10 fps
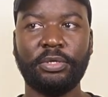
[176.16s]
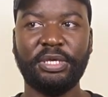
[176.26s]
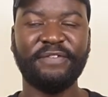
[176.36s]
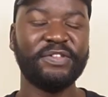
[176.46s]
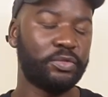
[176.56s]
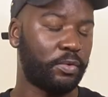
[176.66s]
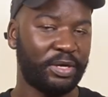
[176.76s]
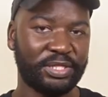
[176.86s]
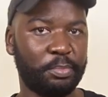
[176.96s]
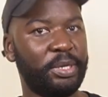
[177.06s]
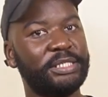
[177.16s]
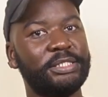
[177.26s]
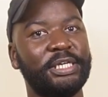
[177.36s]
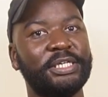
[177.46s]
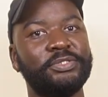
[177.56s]
even throughout the
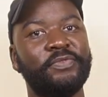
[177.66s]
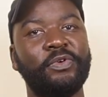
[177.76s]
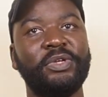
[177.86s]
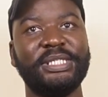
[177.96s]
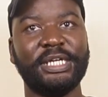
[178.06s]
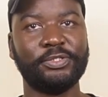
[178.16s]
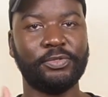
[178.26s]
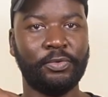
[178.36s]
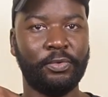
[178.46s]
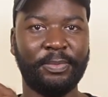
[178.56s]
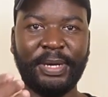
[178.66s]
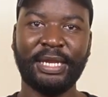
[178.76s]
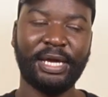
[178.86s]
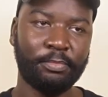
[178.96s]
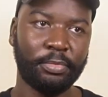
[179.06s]
past years, you've always had to
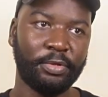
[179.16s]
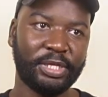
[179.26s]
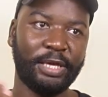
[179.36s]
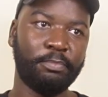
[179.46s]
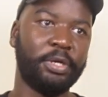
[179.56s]
remain humble, keep